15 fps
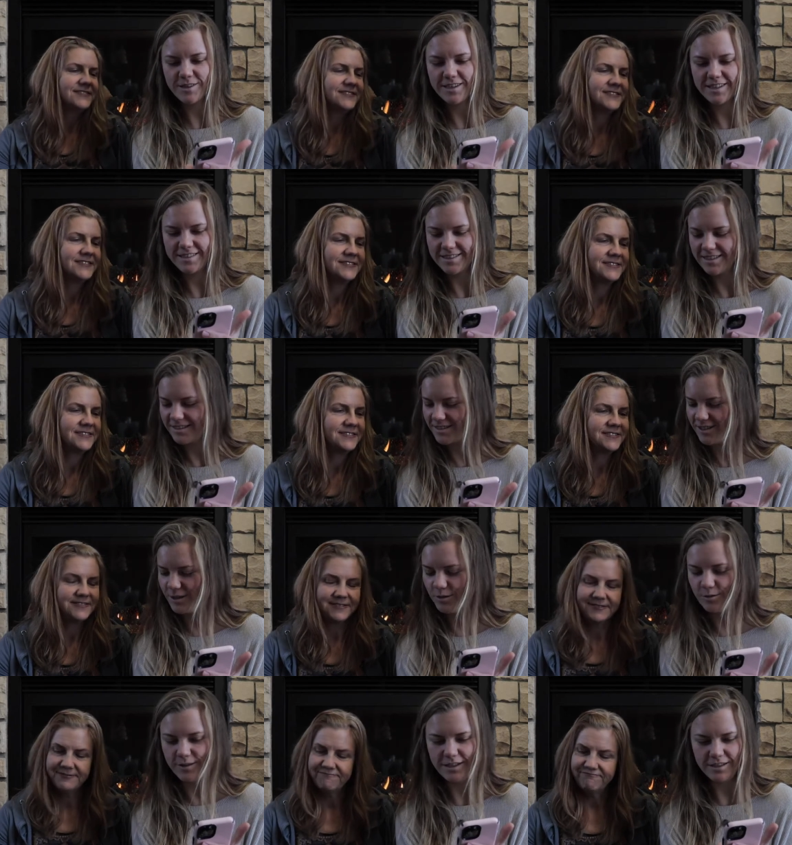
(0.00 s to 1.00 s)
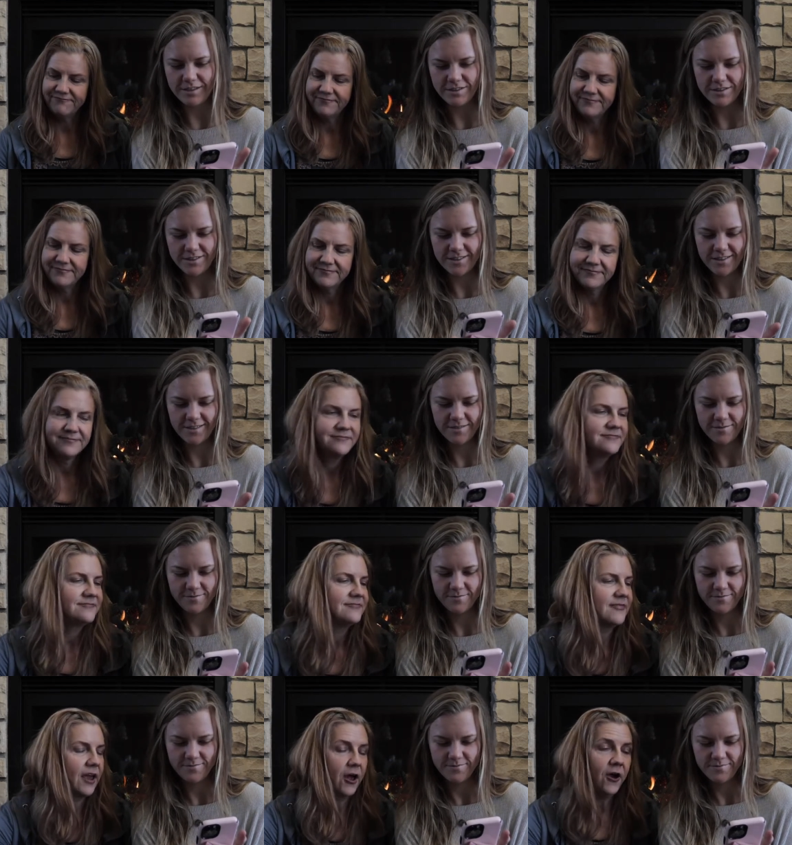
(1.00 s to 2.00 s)
Speaker 1: where he gets his cute ears.
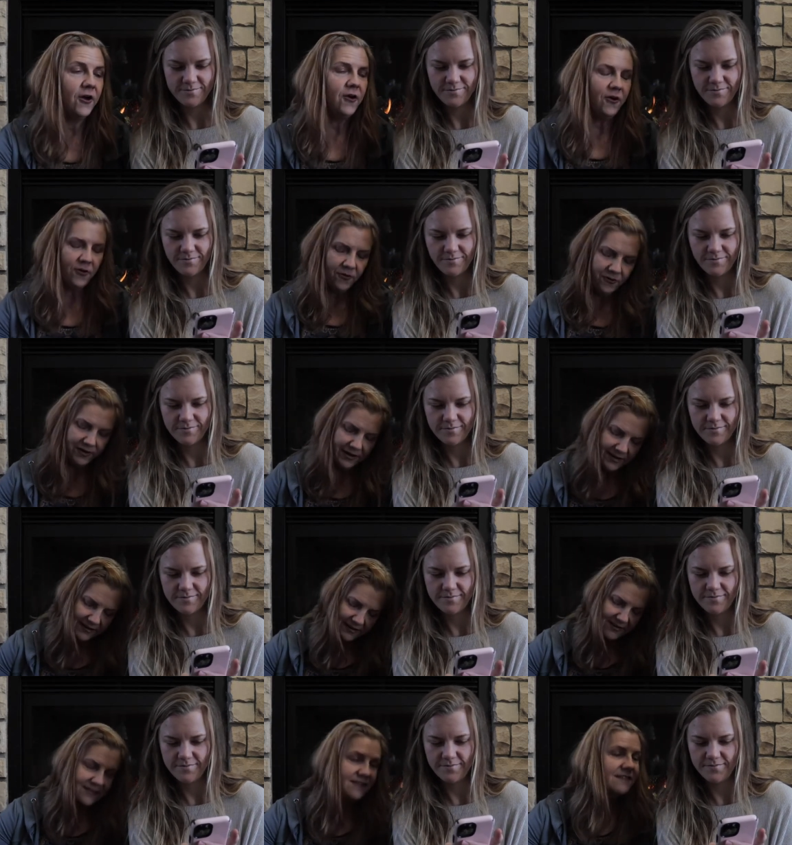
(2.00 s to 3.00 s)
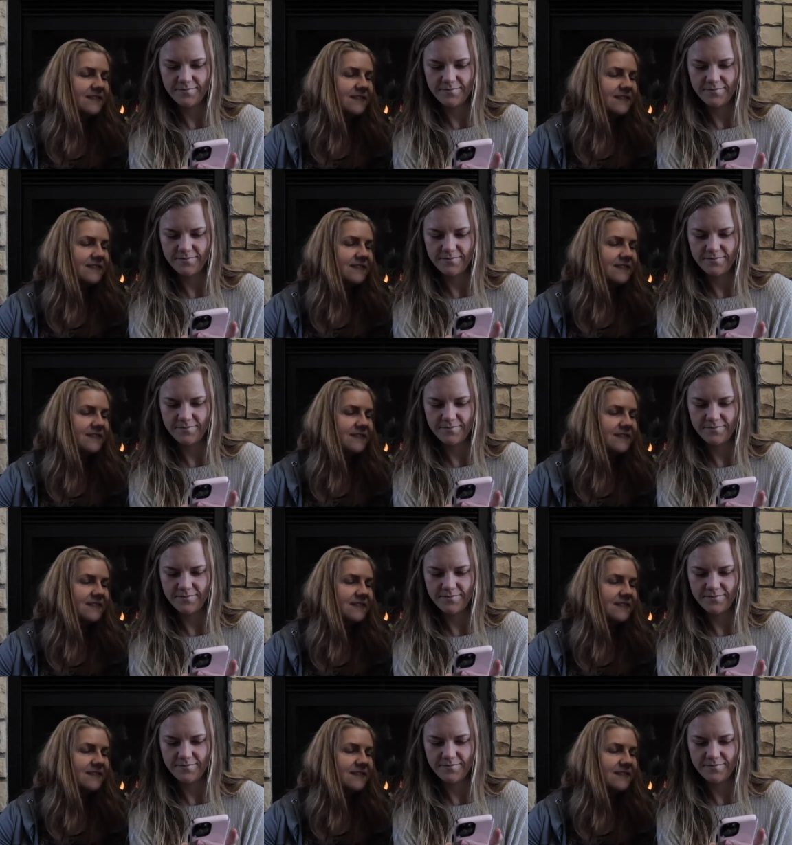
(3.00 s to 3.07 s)
Speaker 2: Oh, yeah.